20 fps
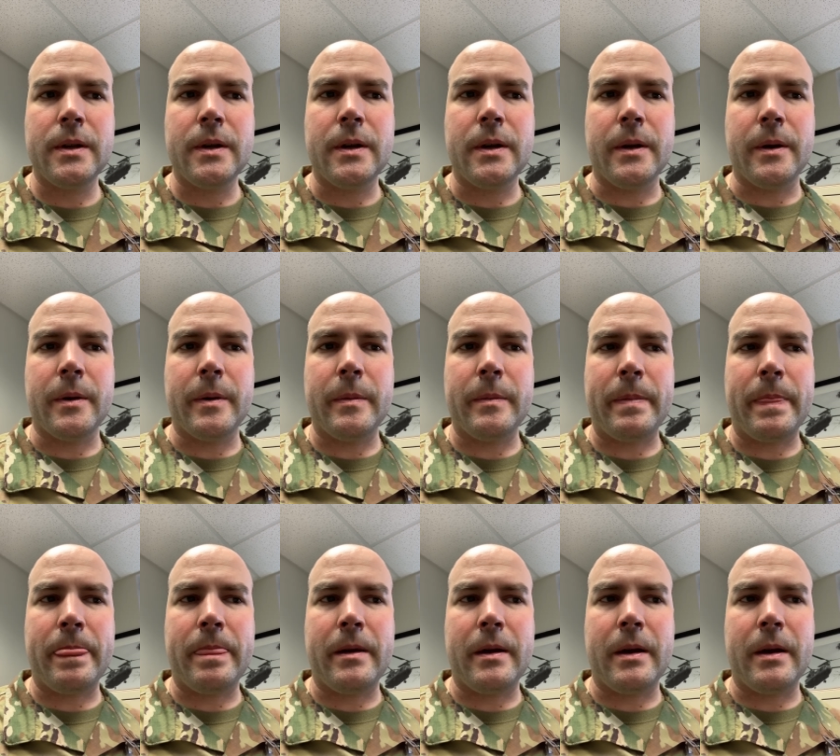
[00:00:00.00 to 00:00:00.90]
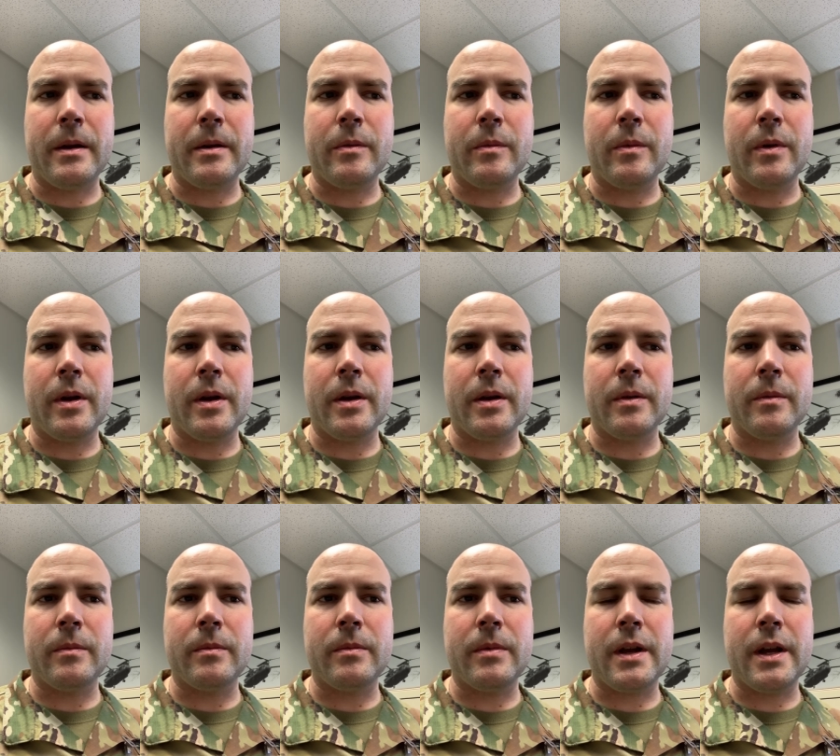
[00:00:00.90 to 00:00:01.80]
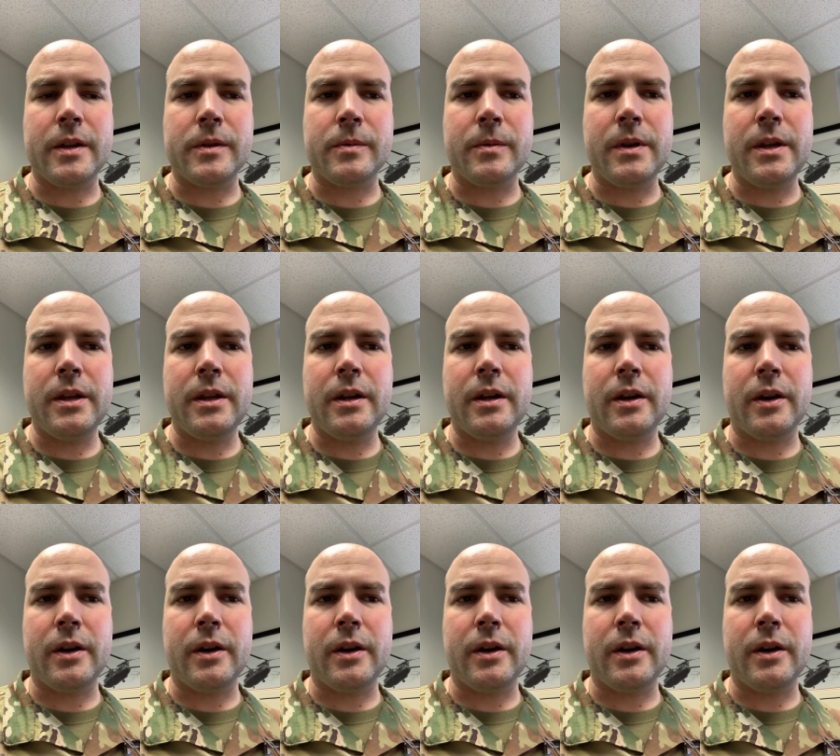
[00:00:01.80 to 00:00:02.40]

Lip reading: that as we